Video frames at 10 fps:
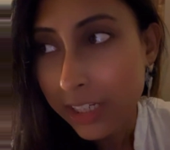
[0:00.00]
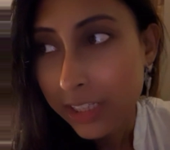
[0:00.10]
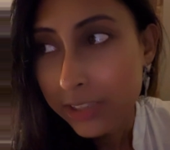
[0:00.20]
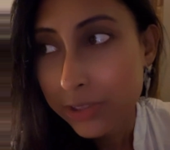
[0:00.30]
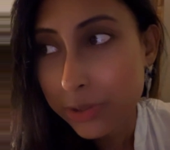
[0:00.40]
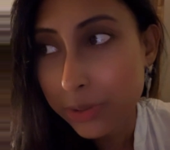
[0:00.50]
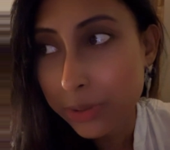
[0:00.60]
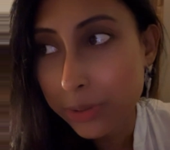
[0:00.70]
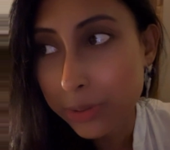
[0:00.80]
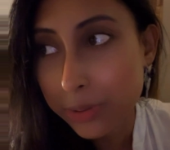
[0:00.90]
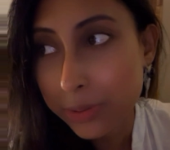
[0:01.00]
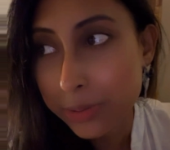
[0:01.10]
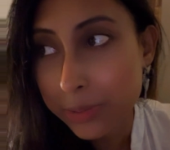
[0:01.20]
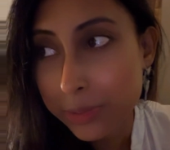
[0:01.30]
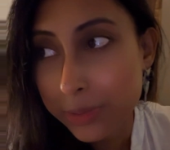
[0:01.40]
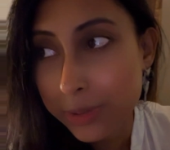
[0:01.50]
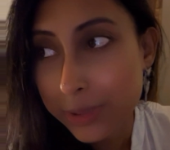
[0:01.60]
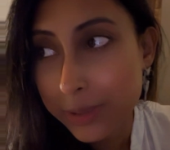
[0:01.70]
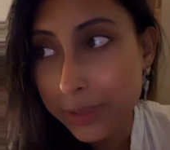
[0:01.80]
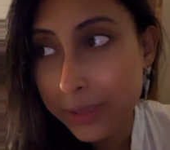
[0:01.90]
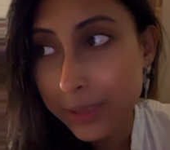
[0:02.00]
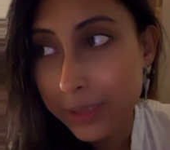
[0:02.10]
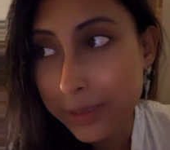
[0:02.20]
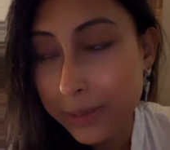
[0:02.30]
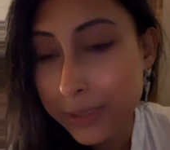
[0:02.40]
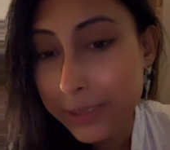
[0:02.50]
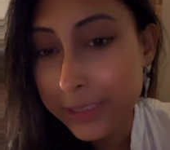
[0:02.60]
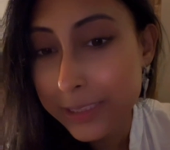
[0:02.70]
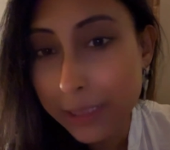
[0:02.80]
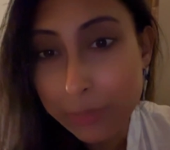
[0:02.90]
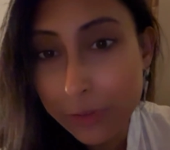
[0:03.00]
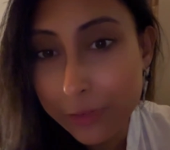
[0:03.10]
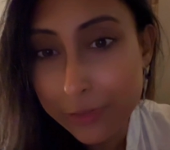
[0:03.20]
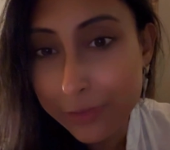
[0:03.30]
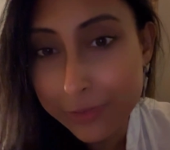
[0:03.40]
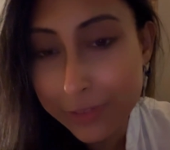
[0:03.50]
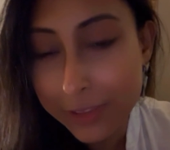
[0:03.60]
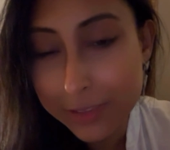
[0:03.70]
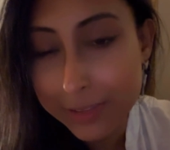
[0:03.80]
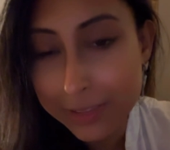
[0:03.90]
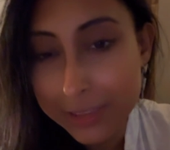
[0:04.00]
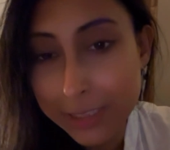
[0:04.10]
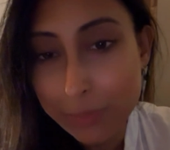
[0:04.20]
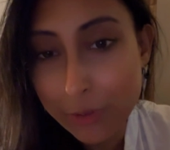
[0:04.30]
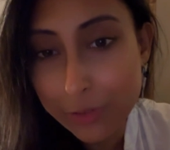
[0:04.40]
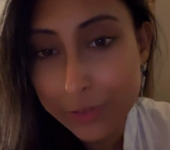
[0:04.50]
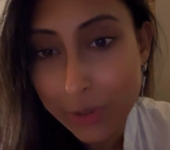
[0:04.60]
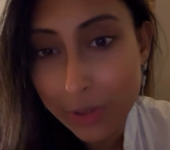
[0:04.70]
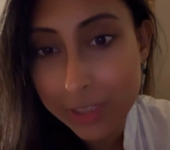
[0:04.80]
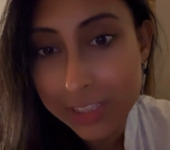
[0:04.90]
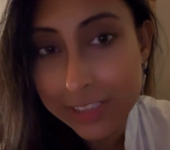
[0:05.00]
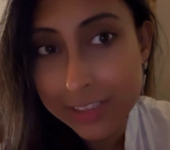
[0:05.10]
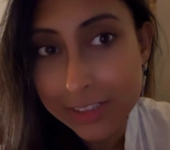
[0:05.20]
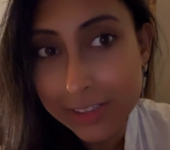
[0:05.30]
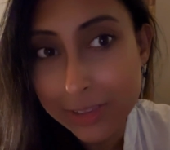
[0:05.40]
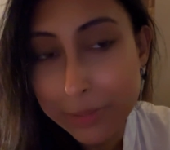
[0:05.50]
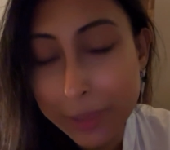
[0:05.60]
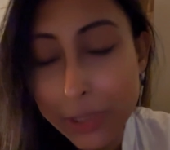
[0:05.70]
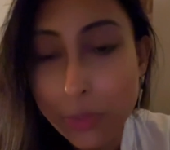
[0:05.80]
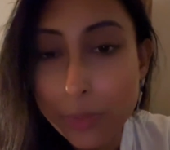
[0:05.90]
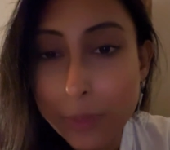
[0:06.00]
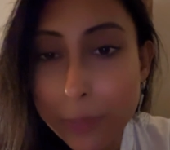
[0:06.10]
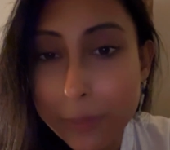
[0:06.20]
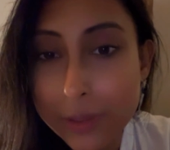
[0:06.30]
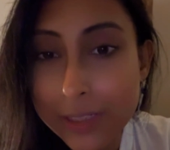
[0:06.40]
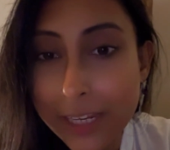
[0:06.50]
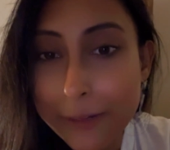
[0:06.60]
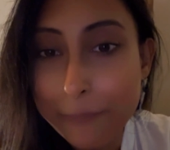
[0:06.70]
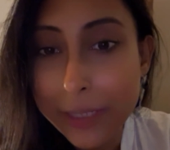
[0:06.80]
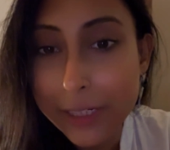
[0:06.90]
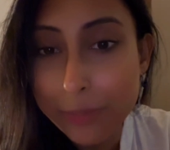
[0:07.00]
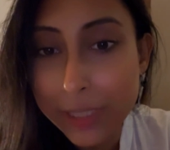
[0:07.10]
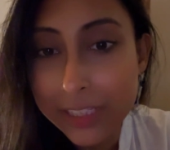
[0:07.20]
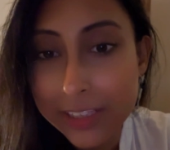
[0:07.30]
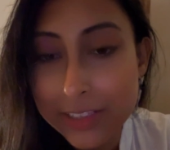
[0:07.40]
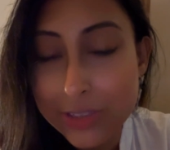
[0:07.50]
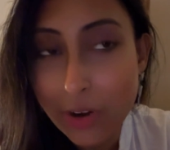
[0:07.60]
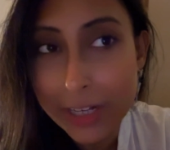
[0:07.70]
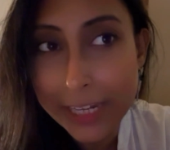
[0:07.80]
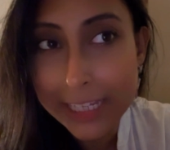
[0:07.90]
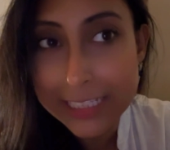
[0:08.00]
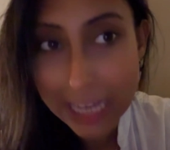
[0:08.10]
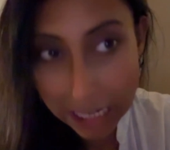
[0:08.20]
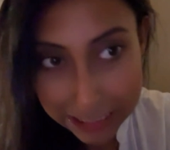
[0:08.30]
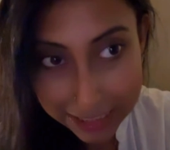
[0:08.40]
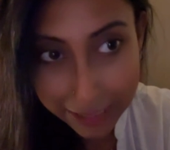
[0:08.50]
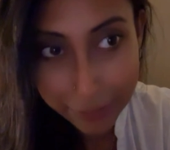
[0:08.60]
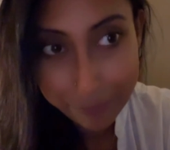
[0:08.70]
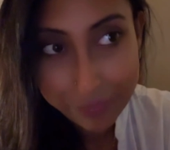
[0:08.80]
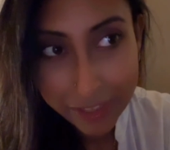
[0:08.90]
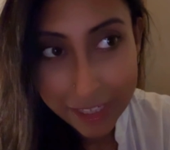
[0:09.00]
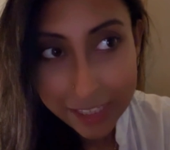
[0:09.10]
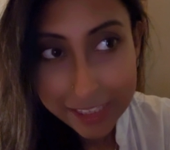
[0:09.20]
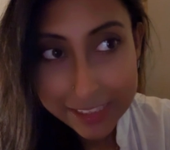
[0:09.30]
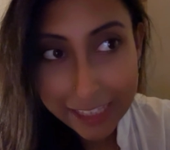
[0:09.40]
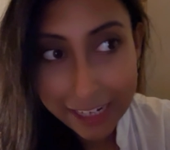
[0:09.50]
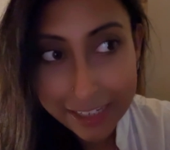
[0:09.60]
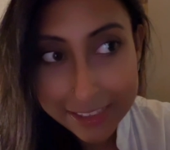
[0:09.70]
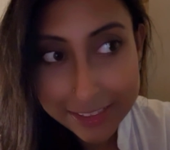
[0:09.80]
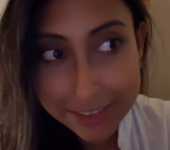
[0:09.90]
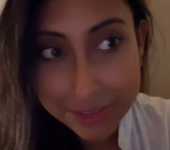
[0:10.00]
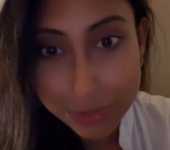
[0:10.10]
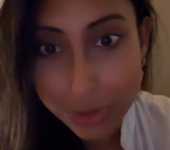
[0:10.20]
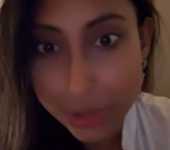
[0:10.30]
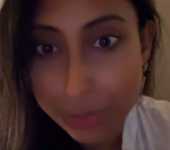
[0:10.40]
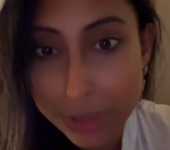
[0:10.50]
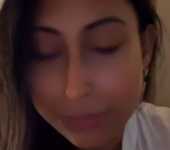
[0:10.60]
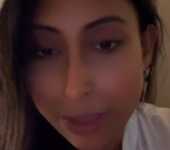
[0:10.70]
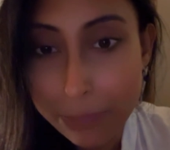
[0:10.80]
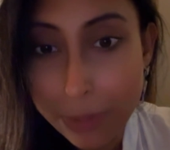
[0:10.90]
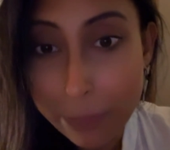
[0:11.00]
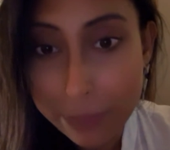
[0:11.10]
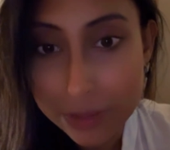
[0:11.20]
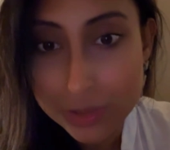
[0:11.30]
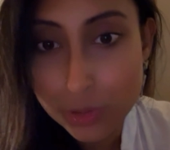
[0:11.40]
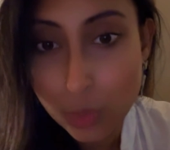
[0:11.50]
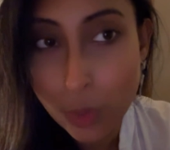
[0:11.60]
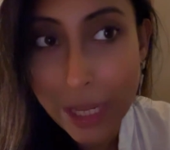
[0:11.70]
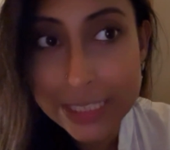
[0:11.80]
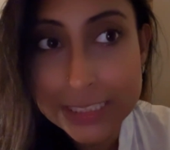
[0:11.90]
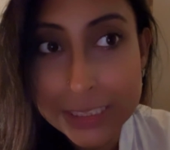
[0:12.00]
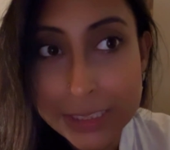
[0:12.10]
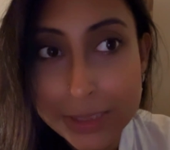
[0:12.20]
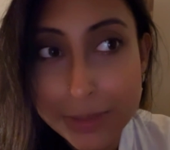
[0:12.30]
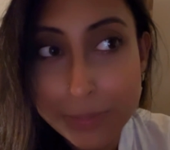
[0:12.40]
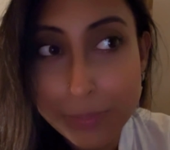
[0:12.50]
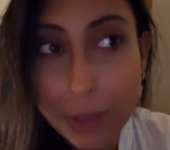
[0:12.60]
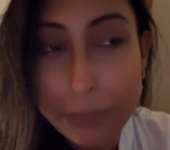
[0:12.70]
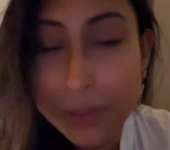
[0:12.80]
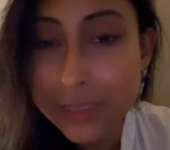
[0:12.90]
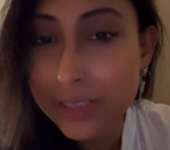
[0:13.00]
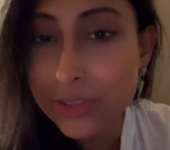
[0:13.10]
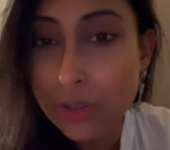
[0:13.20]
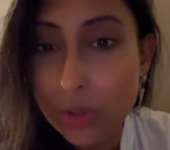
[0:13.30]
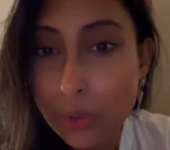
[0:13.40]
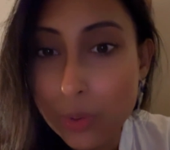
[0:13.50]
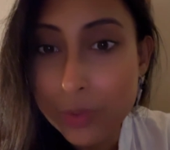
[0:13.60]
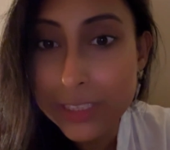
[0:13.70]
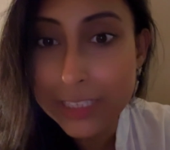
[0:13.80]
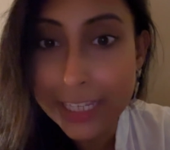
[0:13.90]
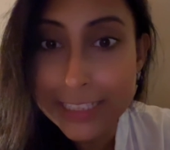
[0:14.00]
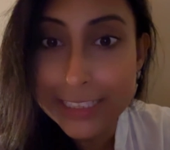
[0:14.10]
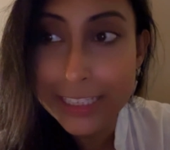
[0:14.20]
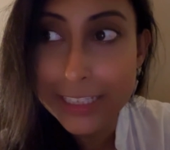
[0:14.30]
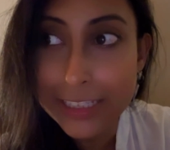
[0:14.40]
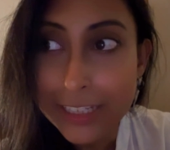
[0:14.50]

So some of y'all or my known people had pinged me in this context asking that what do you mean by purpose. So as in, purpose is not always, guys, ki